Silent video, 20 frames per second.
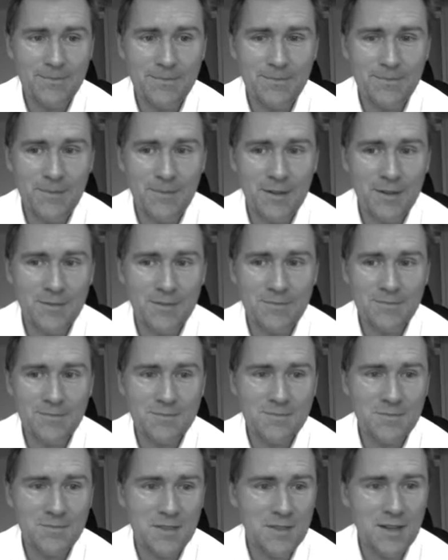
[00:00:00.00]
Yeah,
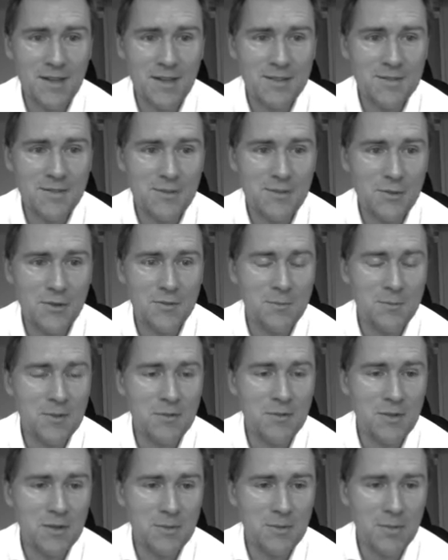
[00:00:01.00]
the text could have
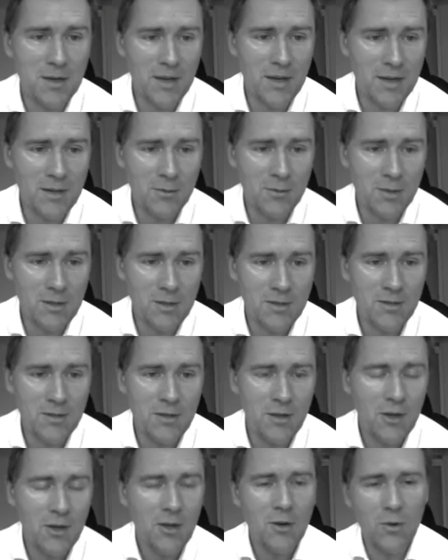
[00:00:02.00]
been written by anyone.
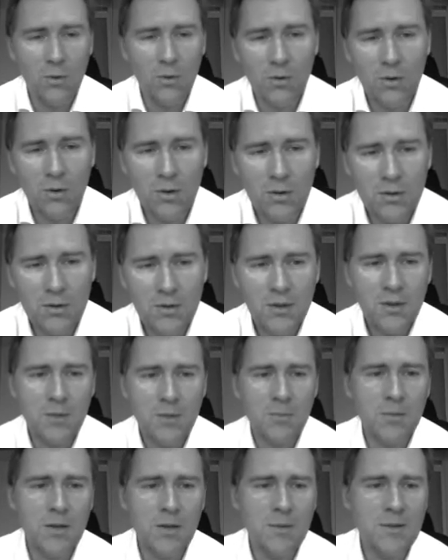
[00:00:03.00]
Or
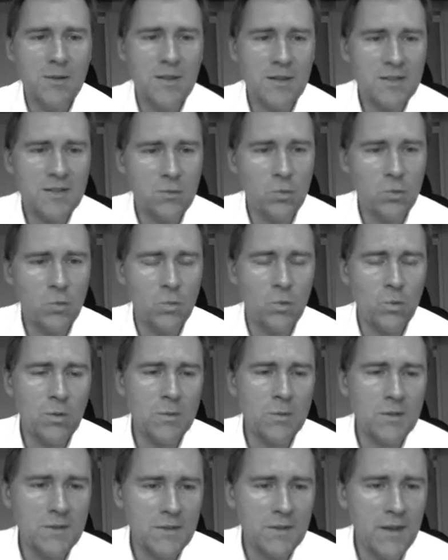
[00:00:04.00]
maybe there's a
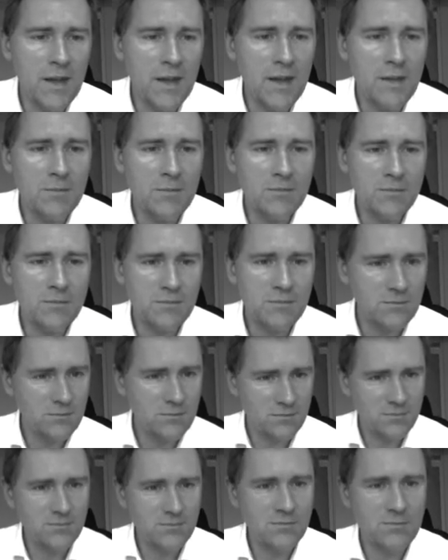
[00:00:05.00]
woman's name
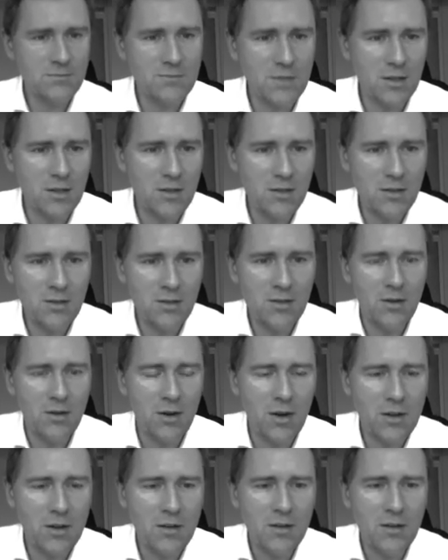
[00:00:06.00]

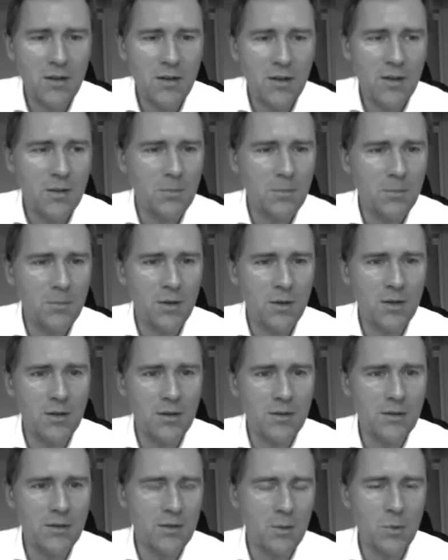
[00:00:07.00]
on it,
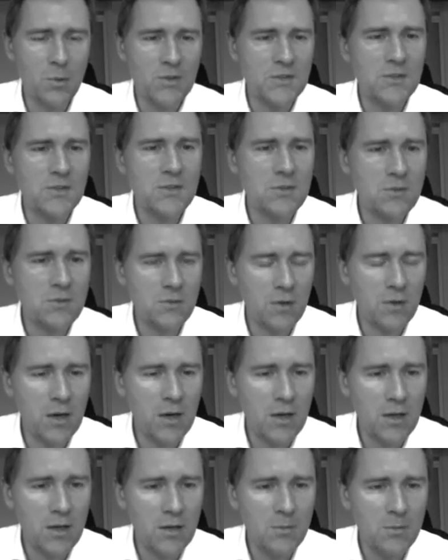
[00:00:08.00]
but there was a
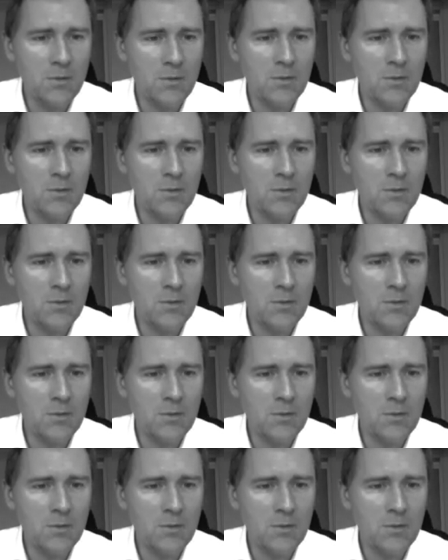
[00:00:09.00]
scribe.